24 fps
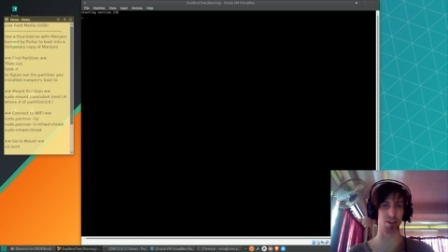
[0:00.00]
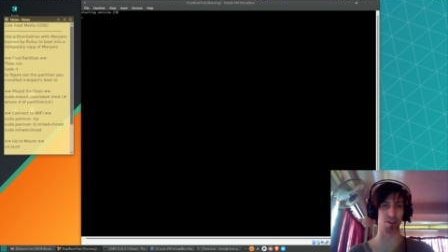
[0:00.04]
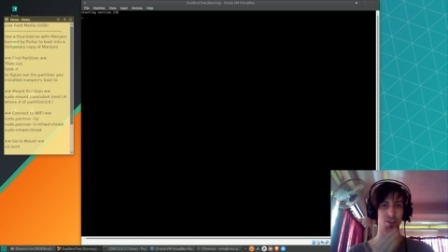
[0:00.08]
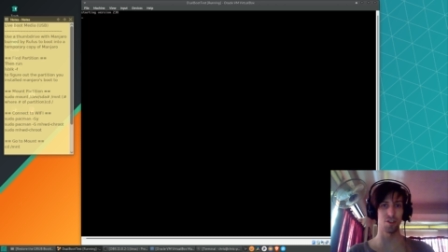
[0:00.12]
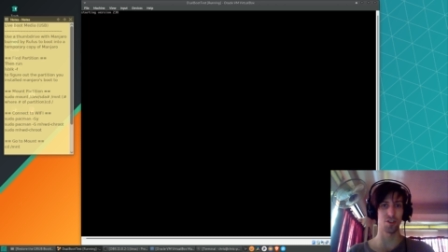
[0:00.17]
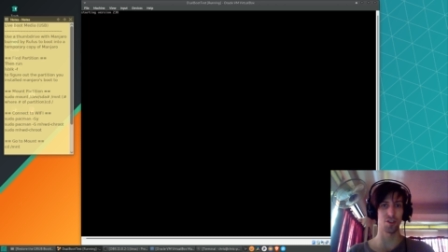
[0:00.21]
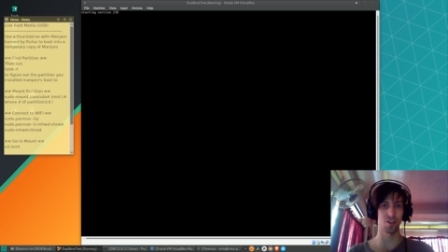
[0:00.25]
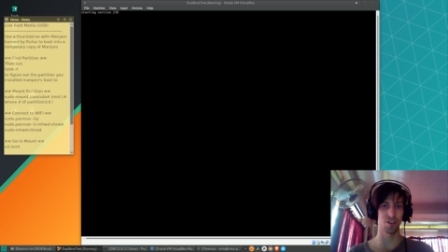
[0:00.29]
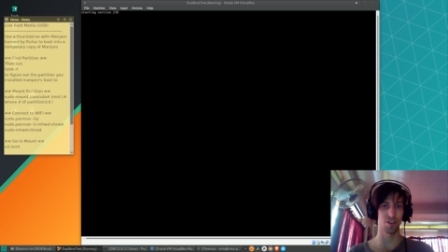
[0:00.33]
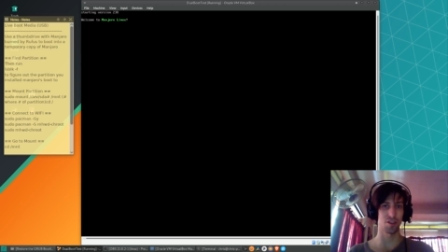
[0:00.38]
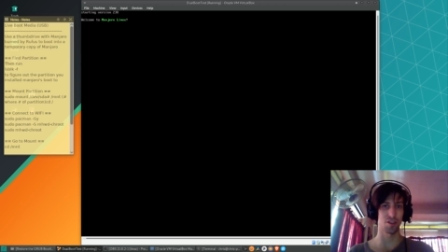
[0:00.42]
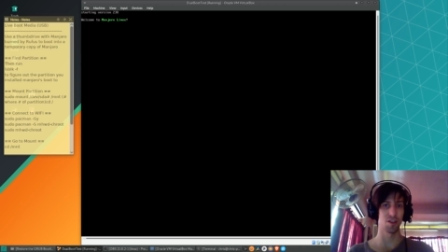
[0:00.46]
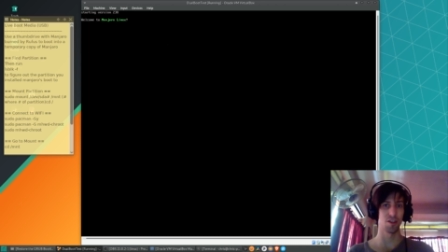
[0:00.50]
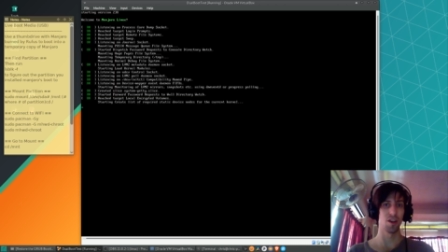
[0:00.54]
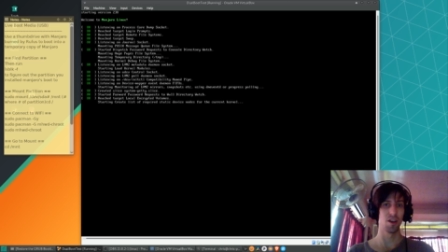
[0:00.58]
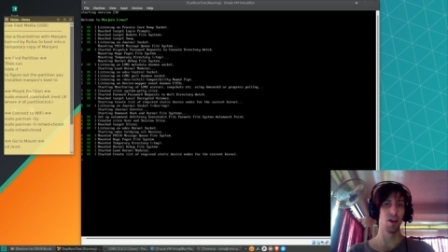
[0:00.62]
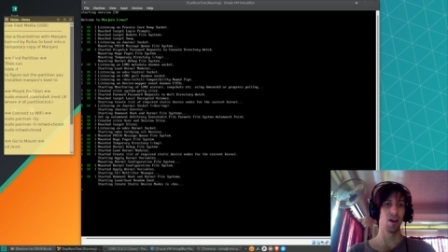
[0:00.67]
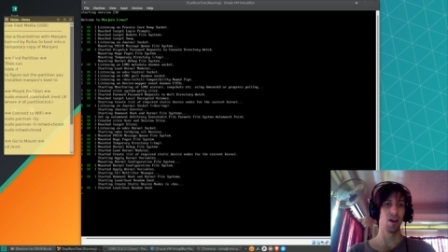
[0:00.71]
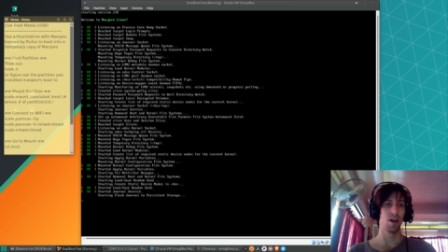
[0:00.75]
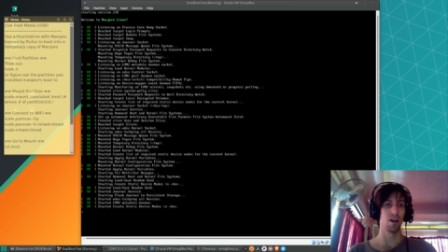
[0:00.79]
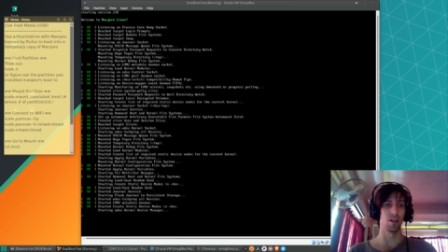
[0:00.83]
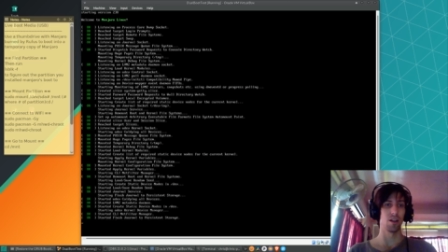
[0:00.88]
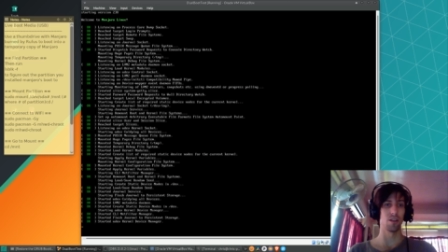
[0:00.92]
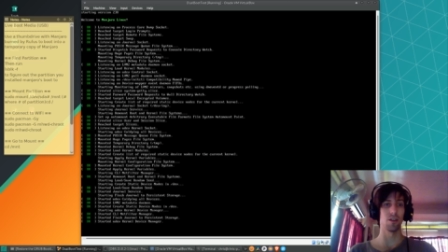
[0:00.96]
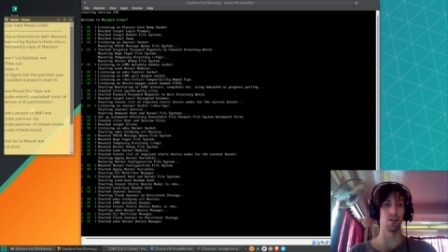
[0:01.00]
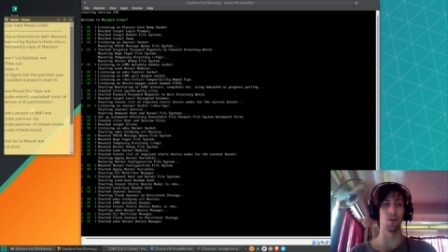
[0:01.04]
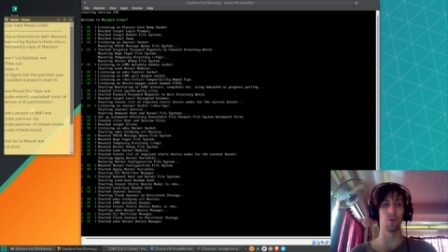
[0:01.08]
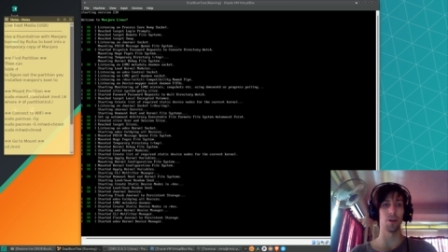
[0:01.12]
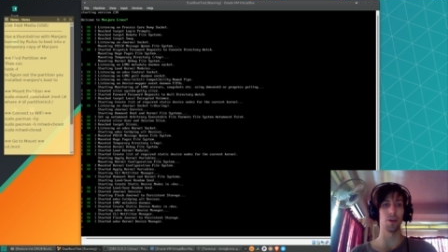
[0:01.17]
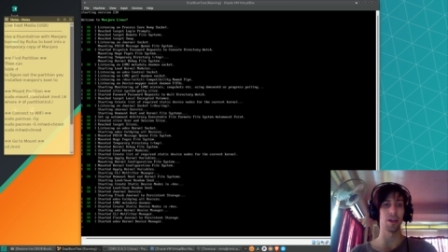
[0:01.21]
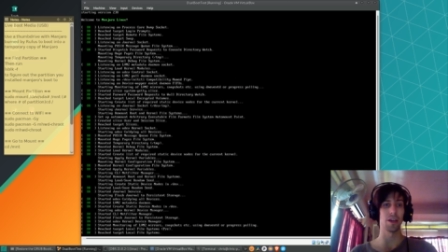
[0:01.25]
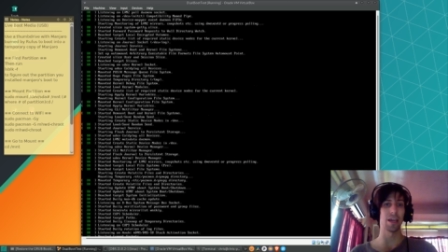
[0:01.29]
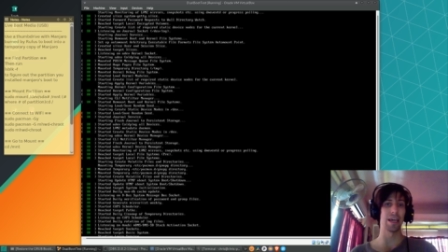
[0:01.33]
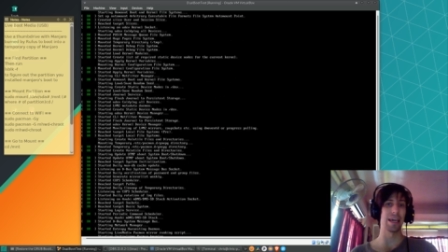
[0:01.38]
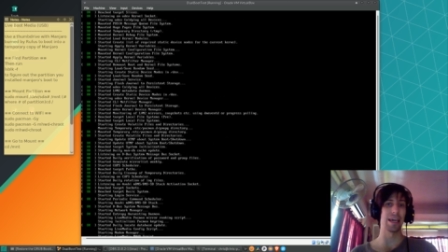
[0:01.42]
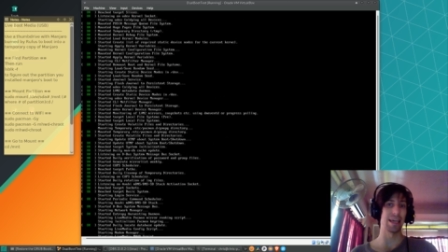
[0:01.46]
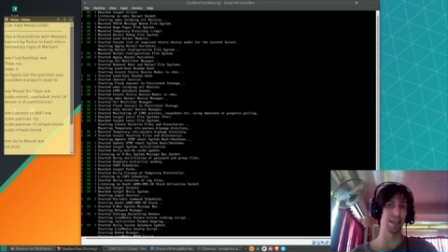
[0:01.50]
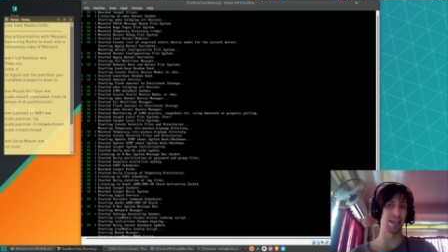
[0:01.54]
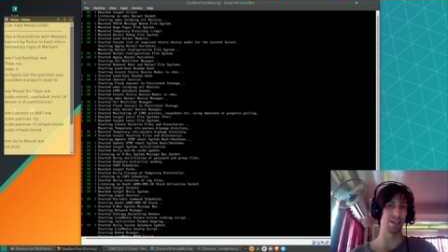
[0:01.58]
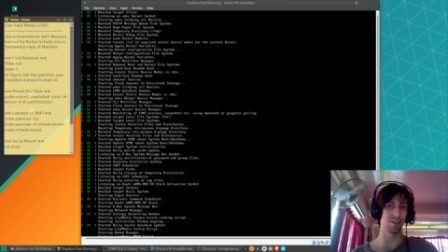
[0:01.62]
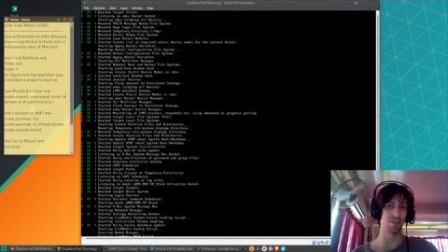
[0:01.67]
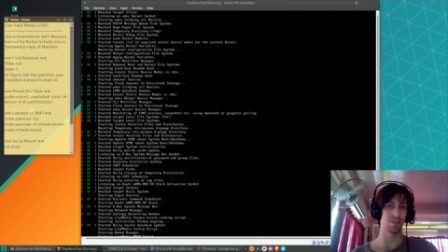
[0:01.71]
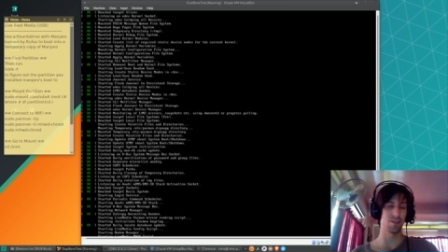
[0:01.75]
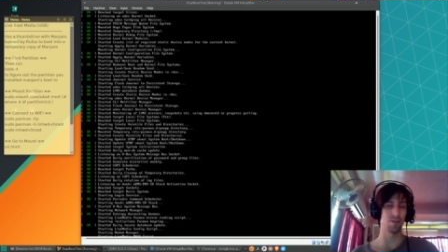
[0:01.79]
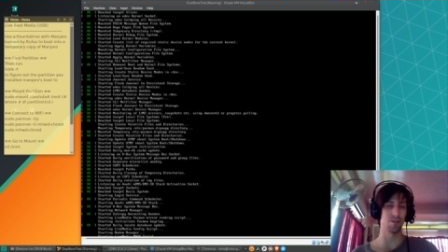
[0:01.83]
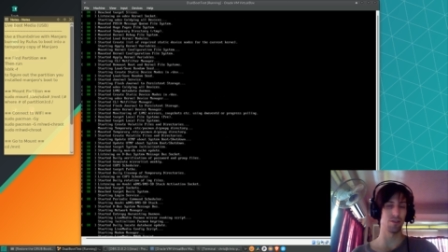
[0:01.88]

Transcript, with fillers: it's just loading it into